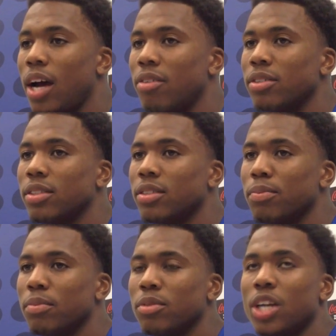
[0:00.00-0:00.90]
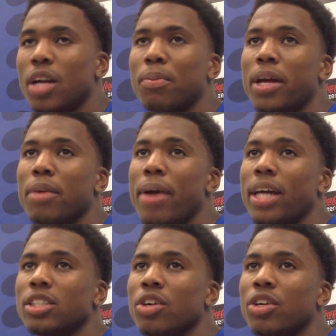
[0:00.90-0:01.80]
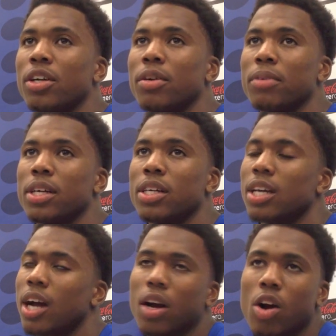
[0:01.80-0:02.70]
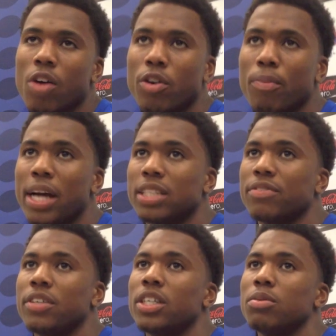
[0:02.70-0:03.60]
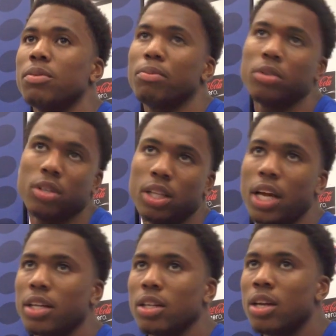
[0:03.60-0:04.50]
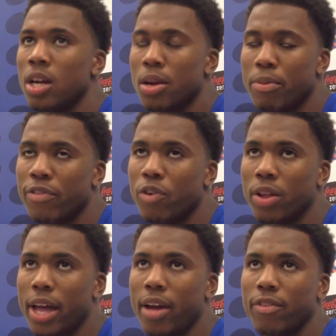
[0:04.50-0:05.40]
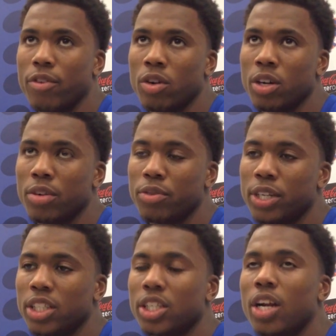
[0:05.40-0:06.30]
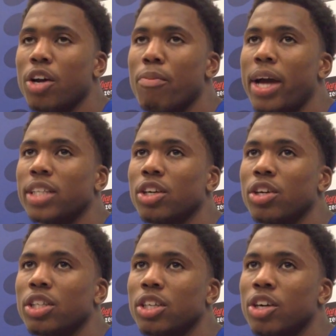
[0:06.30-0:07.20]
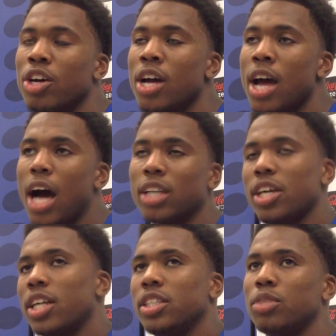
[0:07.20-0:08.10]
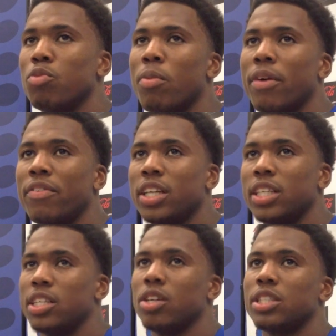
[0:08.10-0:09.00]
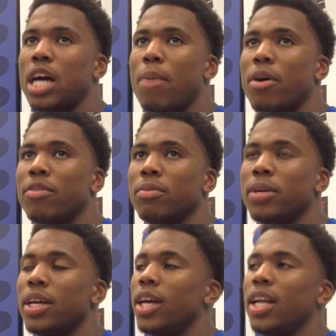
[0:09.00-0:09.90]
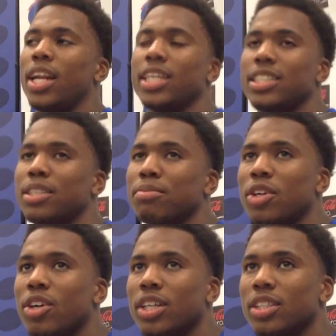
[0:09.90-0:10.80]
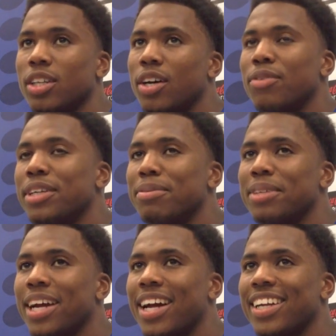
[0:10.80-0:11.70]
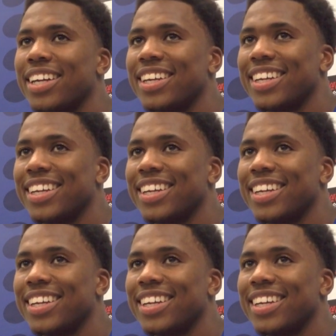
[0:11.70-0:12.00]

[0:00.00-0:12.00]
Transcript: I was trying to play the back shoulder because I got called for a pass interference like before that when they were trying to go back shoulder. So I was trying to just move my feet and stay on top of them. Then I seen them throw it, so I went up and got it.